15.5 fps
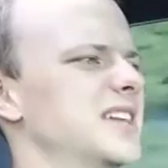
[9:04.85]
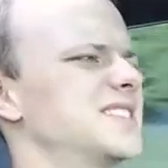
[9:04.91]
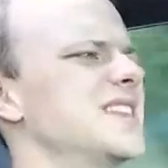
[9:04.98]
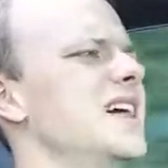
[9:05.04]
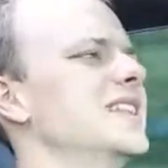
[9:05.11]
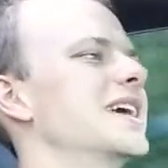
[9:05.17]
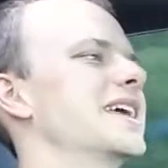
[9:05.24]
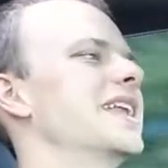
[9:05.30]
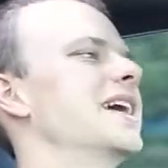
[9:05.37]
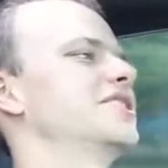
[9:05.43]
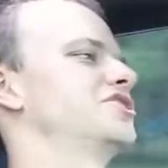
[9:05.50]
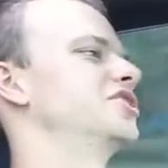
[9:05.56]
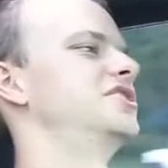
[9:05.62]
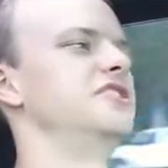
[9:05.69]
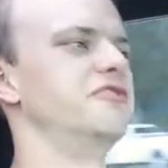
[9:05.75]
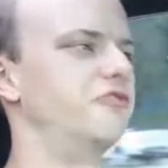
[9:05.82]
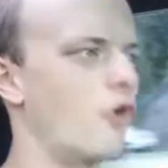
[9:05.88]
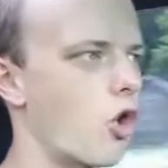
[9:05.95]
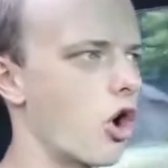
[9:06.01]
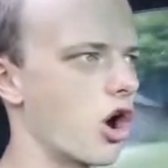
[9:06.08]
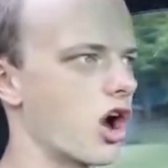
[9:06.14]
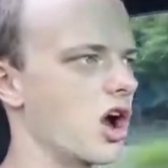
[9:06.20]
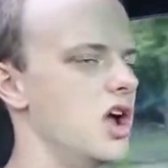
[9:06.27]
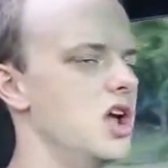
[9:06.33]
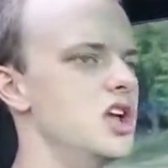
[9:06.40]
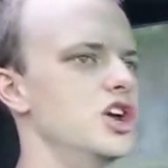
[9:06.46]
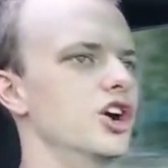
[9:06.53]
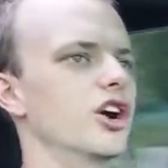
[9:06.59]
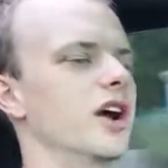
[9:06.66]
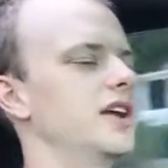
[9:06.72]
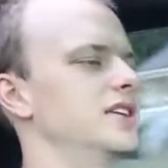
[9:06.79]
It's not like an SRT4, or,
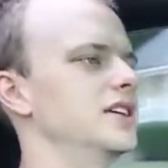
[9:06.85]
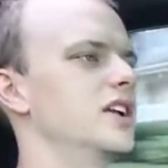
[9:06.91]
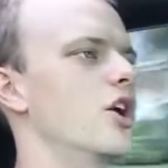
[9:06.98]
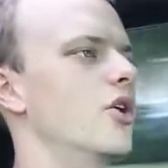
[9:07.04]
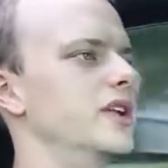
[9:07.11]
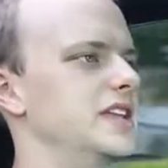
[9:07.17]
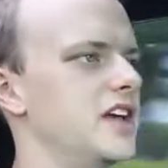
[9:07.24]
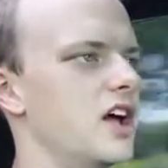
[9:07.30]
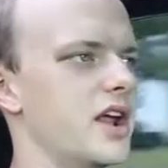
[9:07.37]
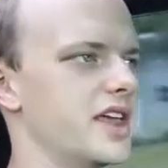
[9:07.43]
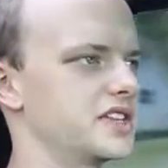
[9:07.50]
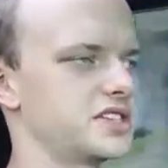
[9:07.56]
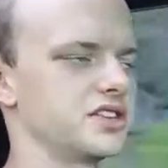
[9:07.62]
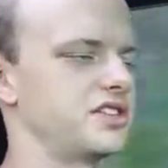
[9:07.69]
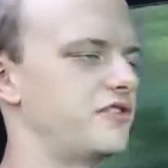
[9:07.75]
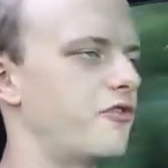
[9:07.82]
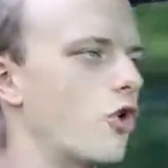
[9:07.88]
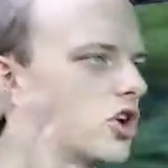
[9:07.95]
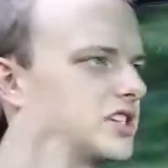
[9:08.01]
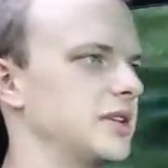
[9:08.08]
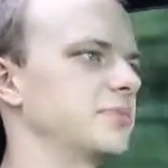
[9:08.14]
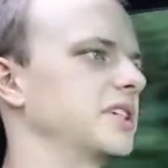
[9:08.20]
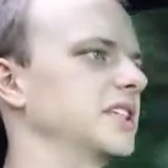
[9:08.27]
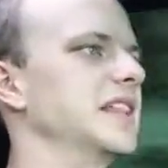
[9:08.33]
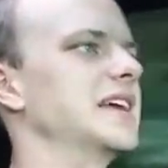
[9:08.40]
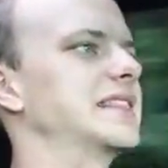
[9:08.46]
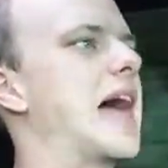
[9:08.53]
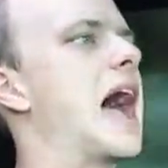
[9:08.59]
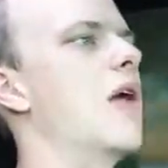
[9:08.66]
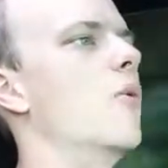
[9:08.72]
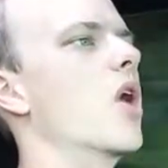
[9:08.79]
a Neon SRT4 or something like
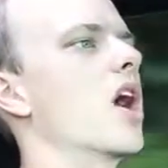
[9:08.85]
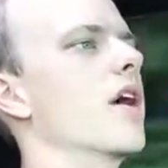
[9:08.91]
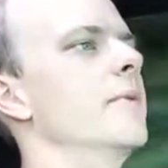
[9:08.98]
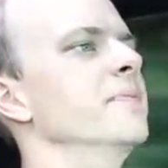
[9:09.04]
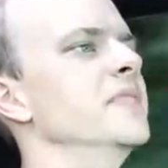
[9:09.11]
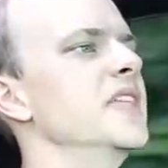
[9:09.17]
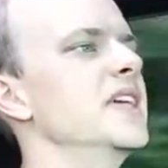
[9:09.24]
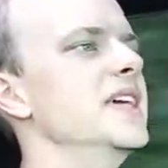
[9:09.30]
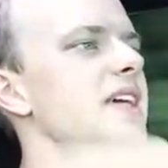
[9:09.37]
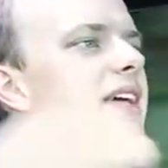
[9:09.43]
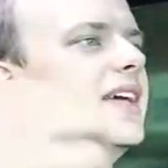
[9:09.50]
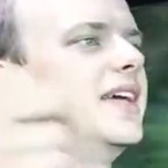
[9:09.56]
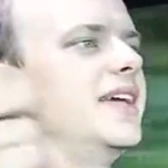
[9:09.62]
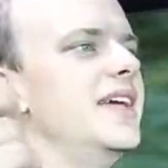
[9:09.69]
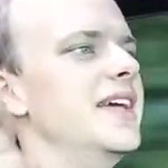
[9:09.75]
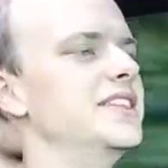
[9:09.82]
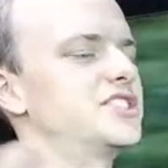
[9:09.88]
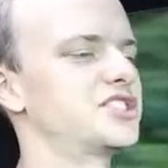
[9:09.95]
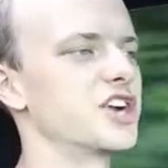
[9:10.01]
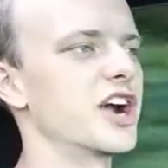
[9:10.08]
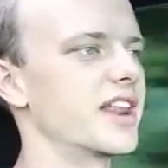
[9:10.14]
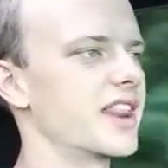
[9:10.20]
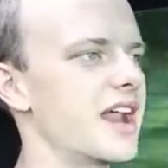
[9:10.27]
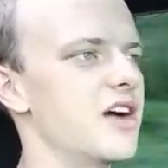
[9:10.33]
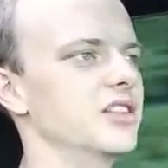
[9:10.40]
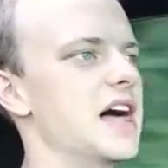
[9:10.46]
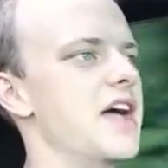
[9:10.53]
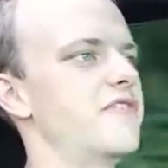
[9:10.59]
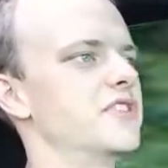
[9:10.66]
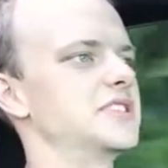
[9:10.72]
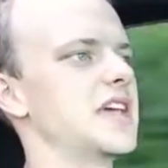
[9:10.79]
that, where it started out
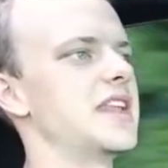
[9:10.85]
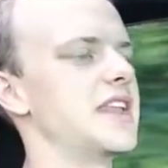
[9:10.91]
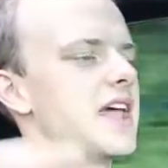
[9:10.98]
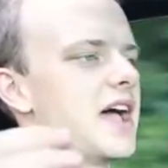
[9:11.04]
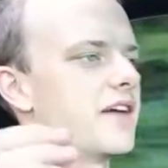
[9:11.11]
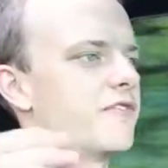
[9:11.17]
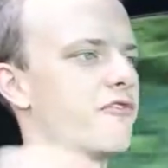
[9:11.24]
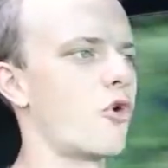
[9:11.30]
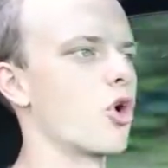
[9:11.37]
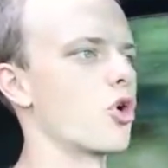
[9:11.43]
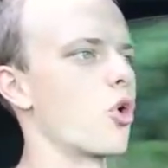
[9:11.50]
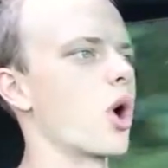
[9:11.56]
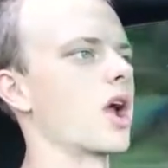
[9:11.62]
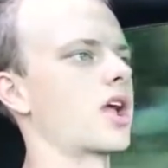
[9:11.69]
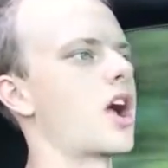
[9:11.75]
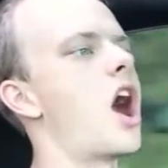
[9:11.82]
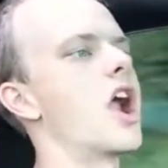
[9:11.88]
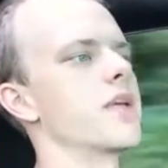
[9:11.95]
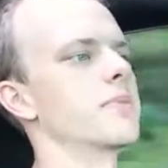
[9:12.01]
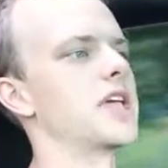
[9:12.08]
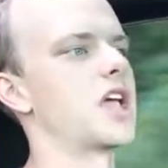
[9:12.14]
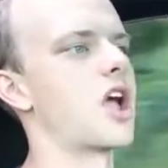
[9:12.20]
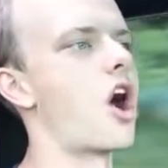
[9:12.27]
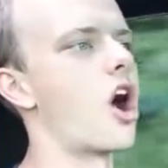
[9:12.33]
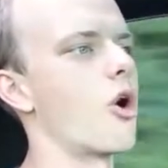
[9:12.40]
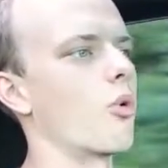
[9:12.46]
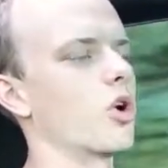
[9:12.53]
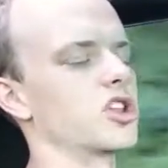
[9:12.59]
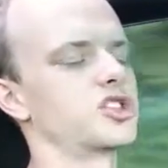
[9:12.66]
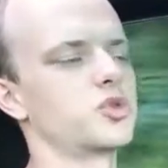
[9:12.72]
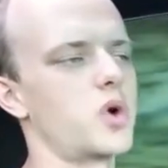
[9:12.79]
life as a four-door economy car
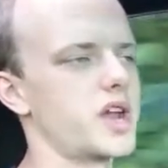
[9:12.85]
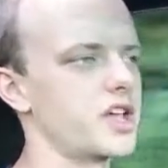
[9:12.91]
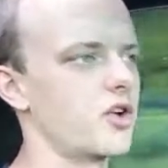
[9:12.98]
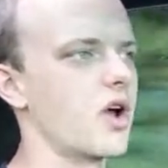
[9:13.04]
worth 20